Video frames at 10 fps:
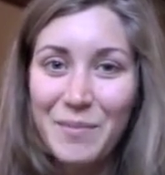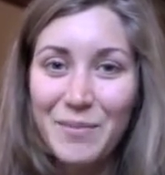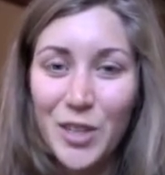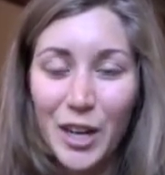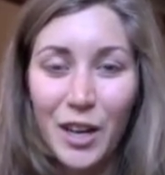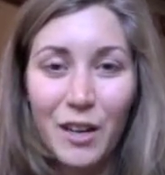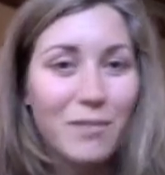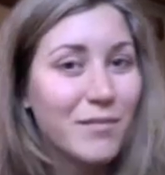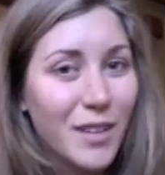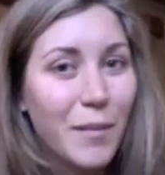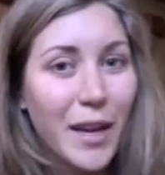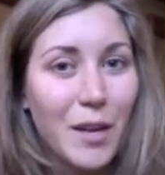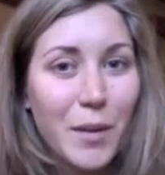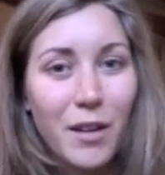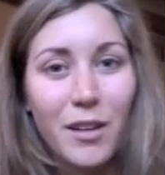checking my
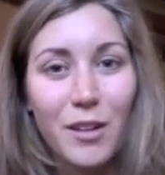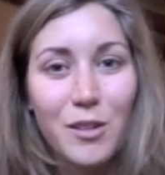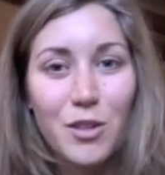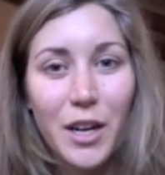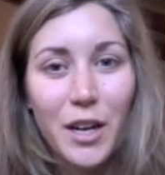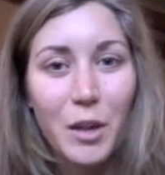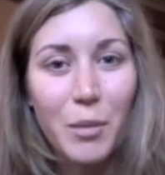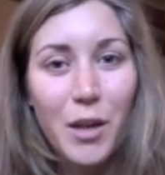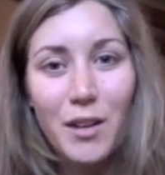email and also checking the blog.